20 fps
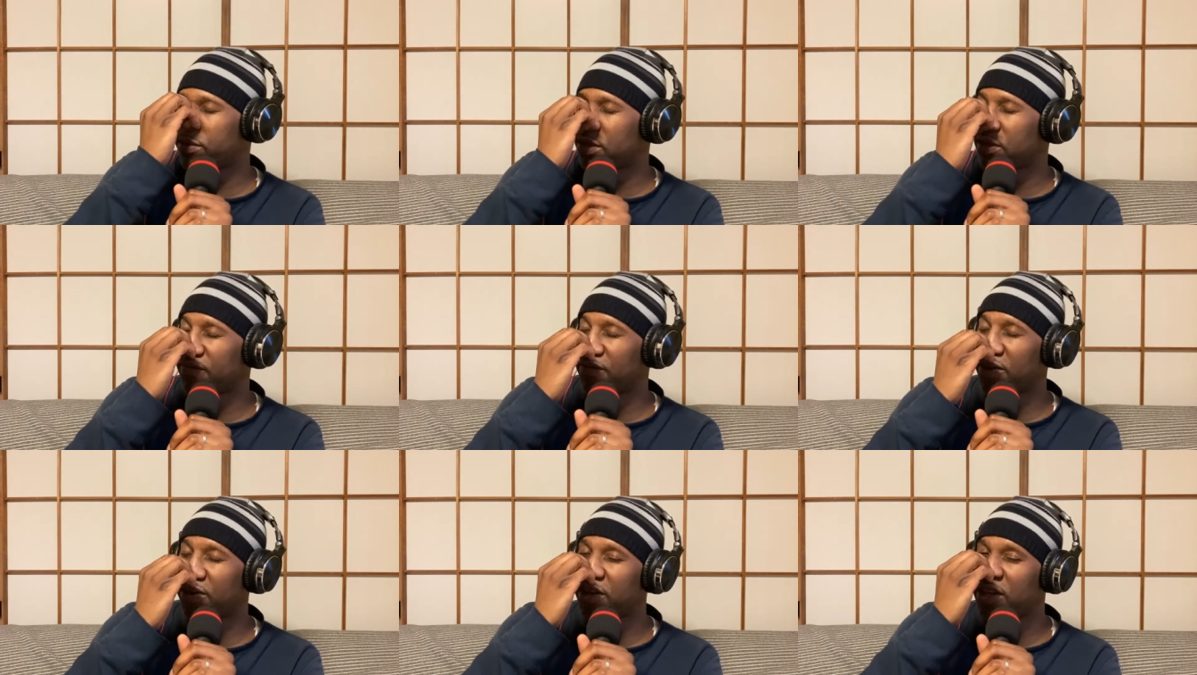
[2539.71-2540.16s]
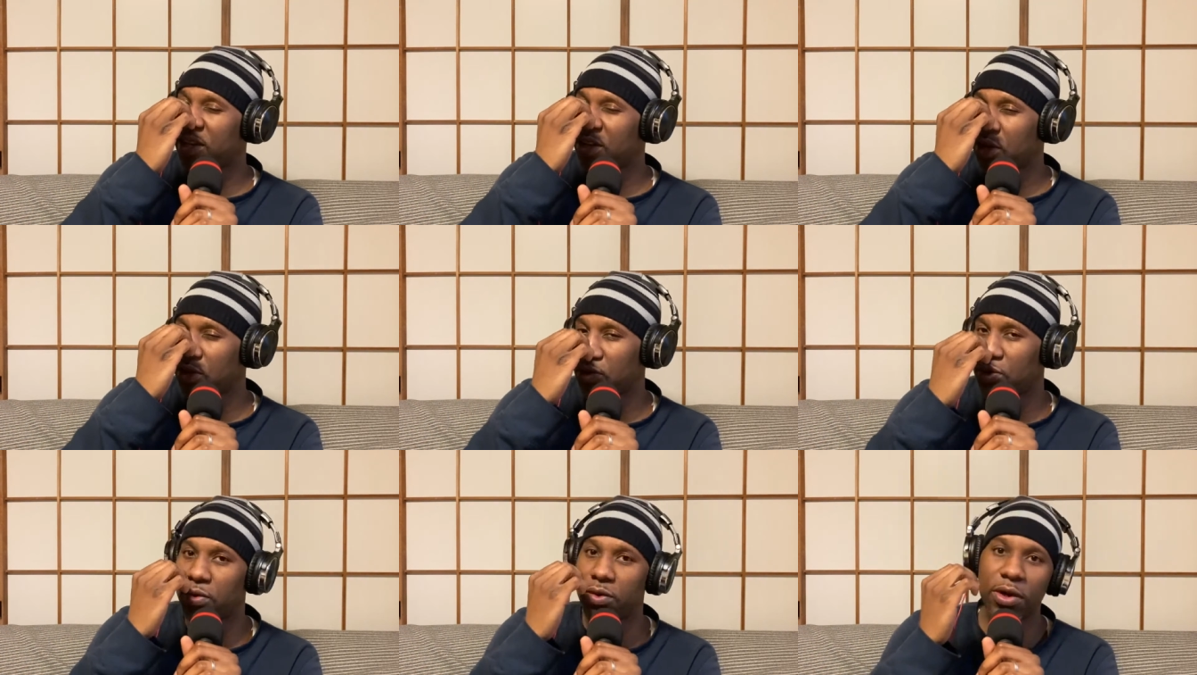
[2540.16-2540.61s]
They're very
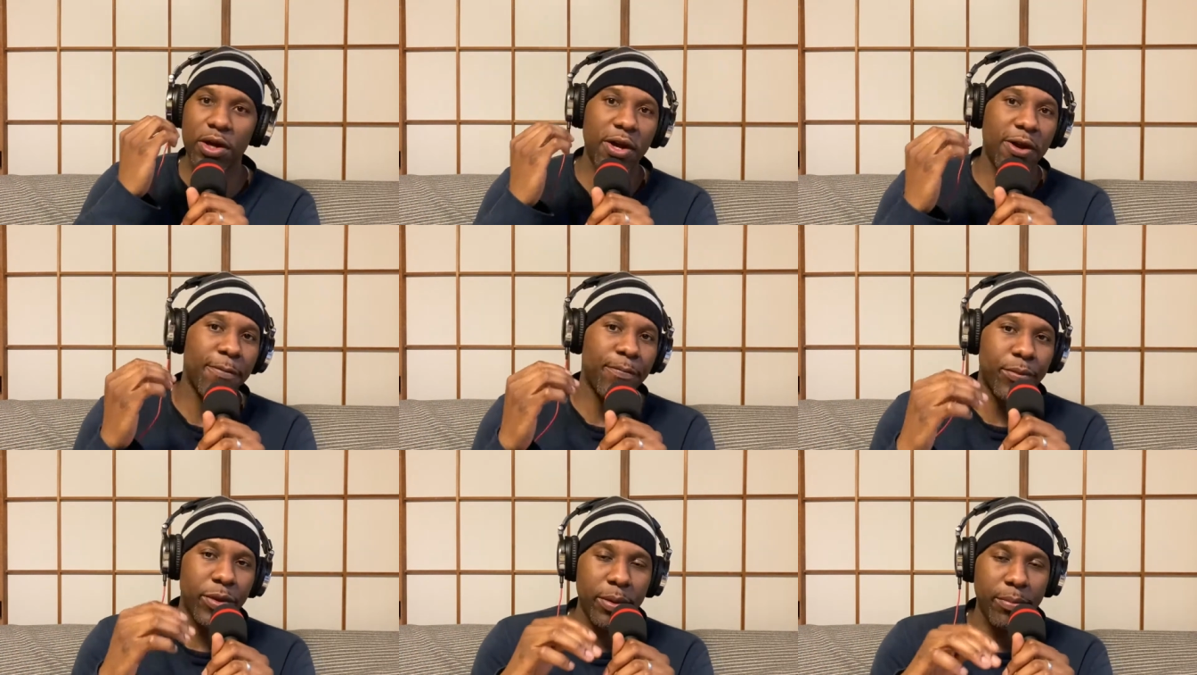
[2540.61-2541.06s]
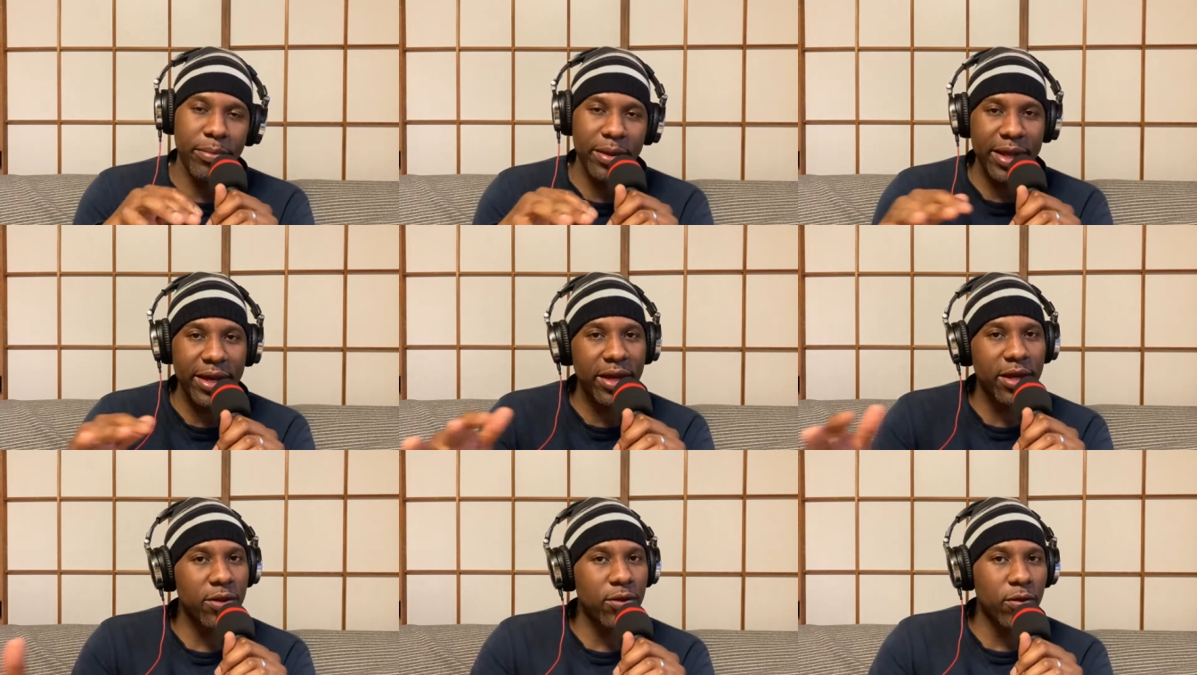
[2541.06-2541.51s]
low,
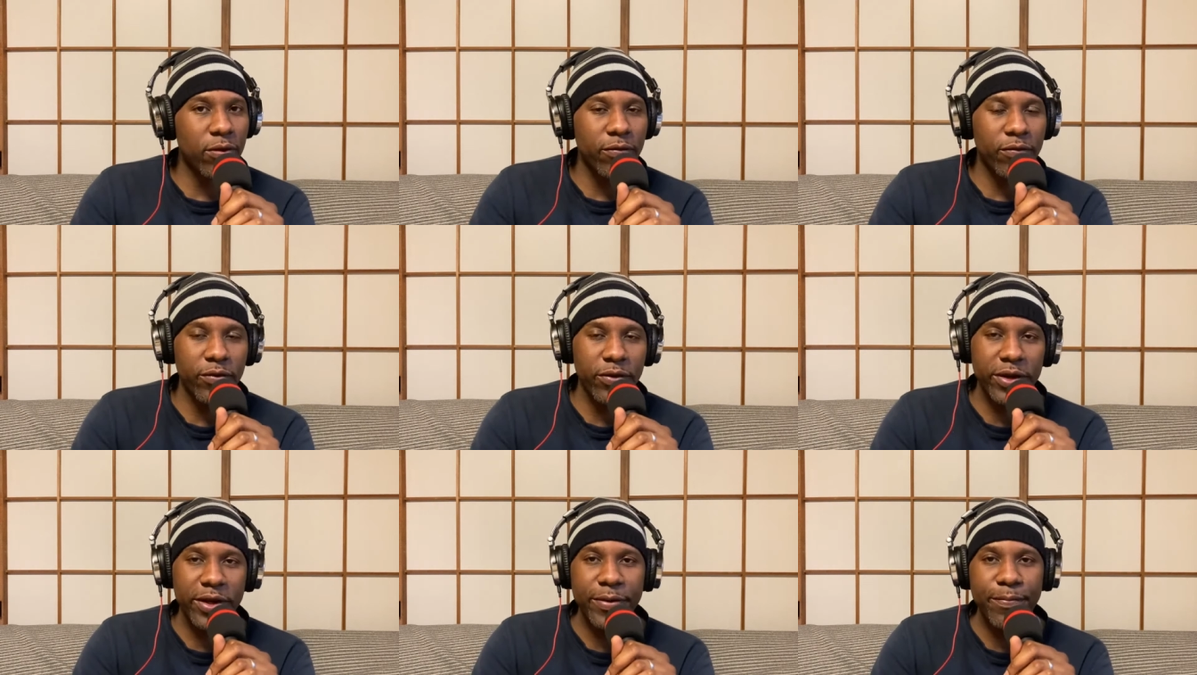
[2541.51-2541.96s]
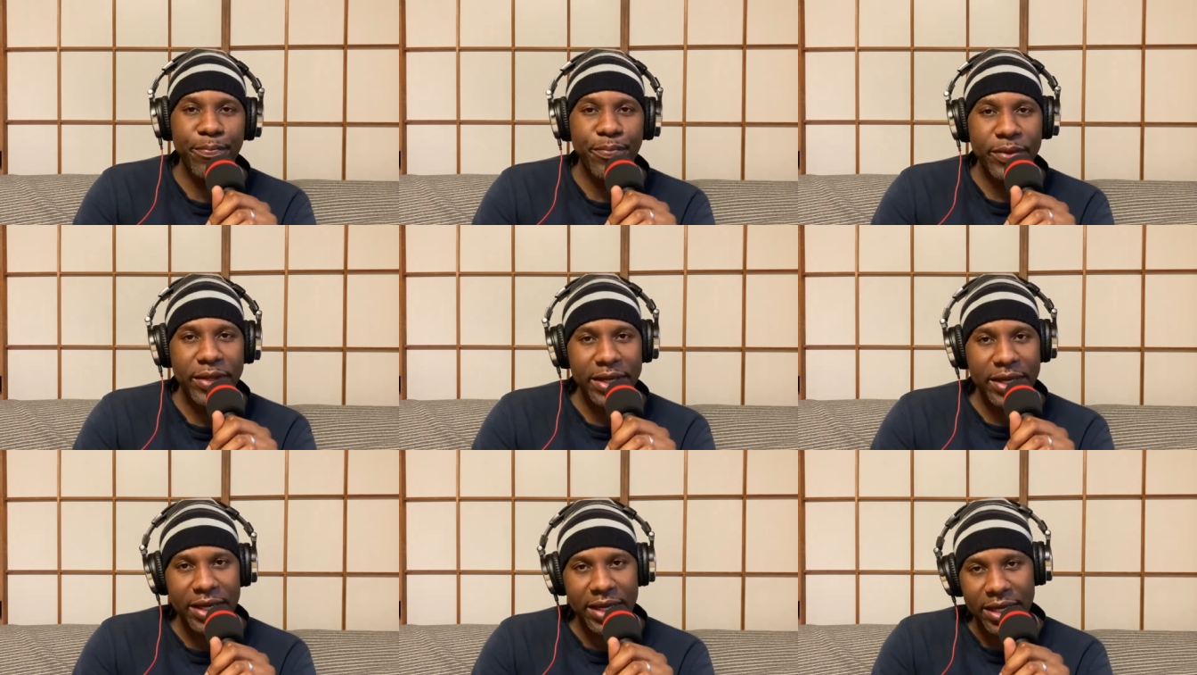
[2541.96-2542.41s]
blanket over it,
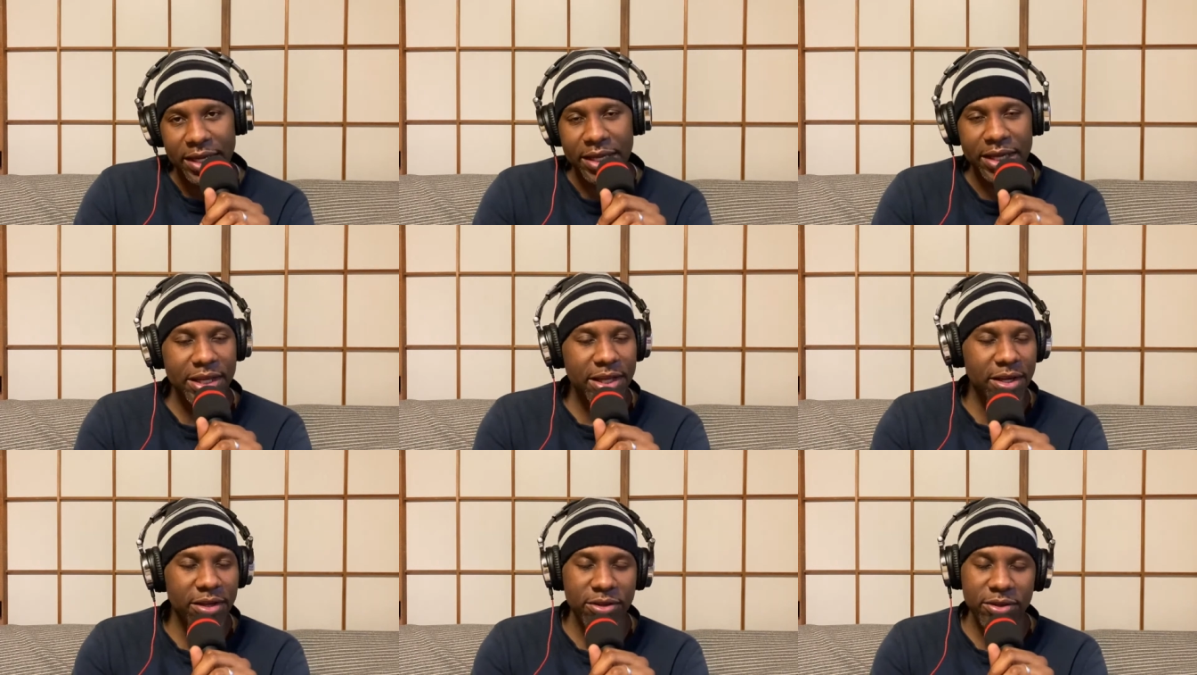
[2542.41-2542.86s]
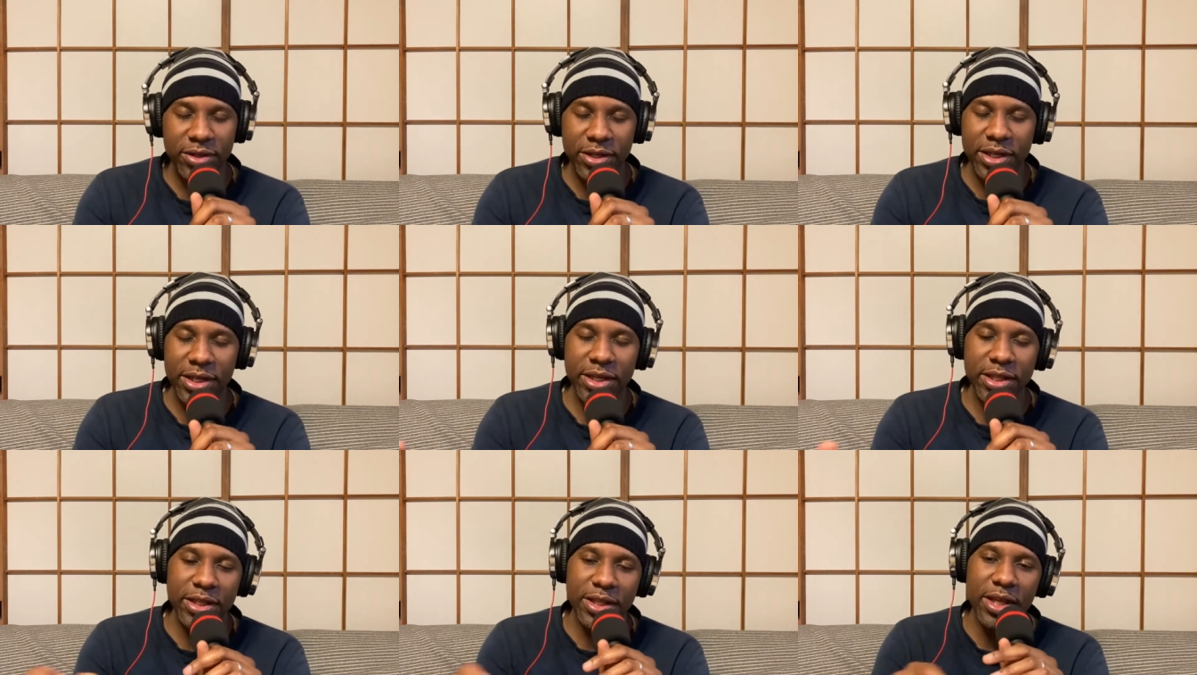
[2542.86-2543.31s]
heated
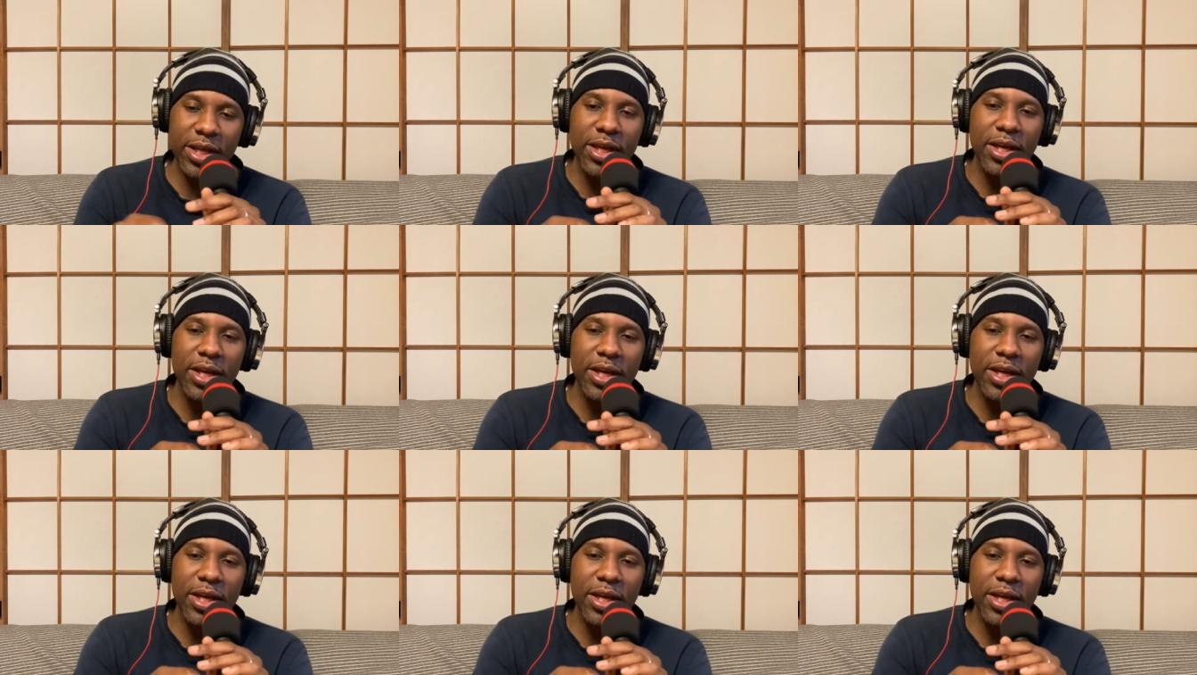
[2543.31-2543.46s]
underneath.